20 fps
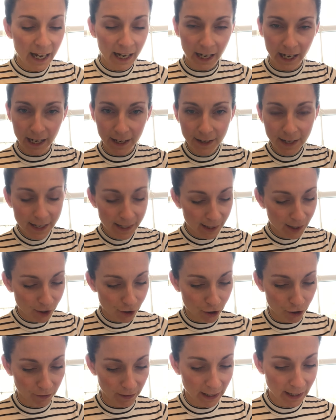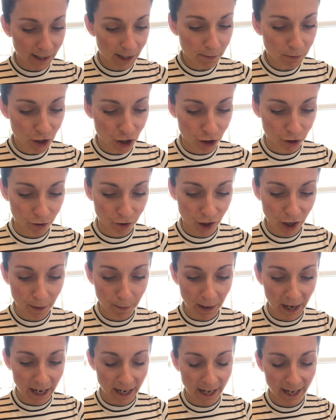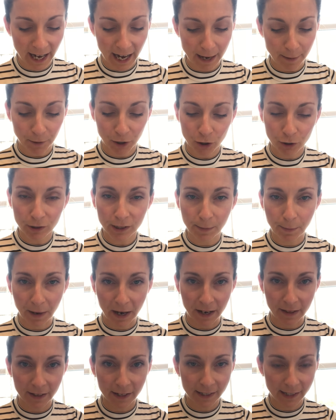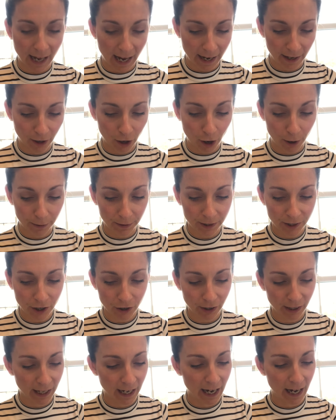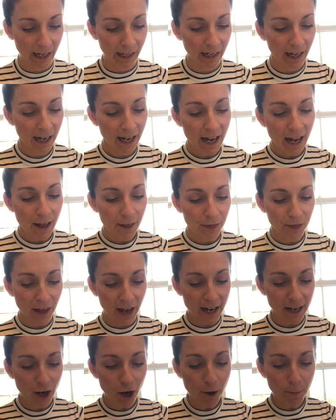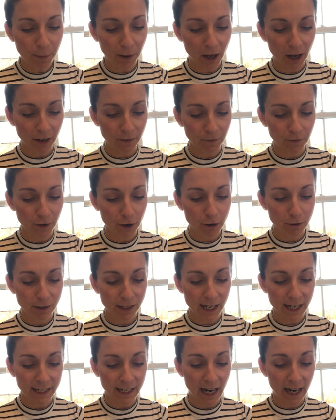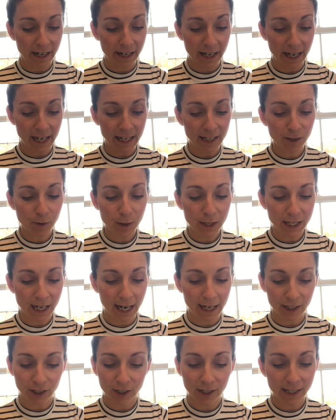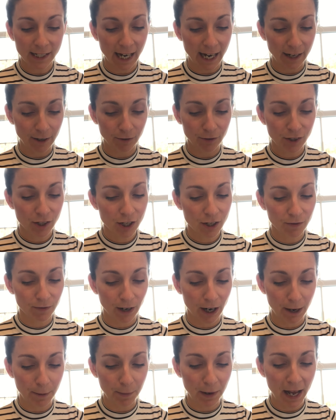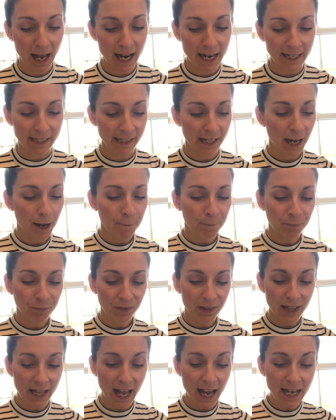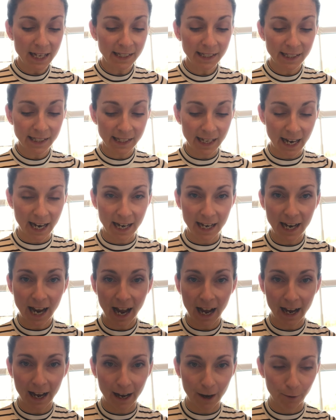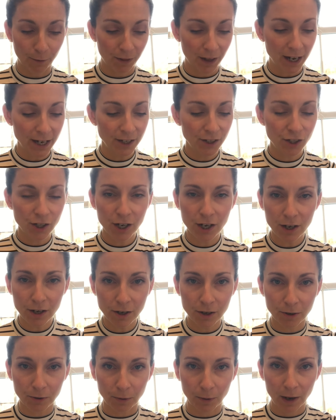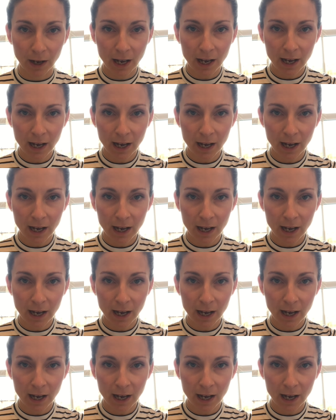In this story, some children are playing a game called Pin the Tail on the Donkey. They are blindfolded and need to attach the tail to the right place. Let's see how they do.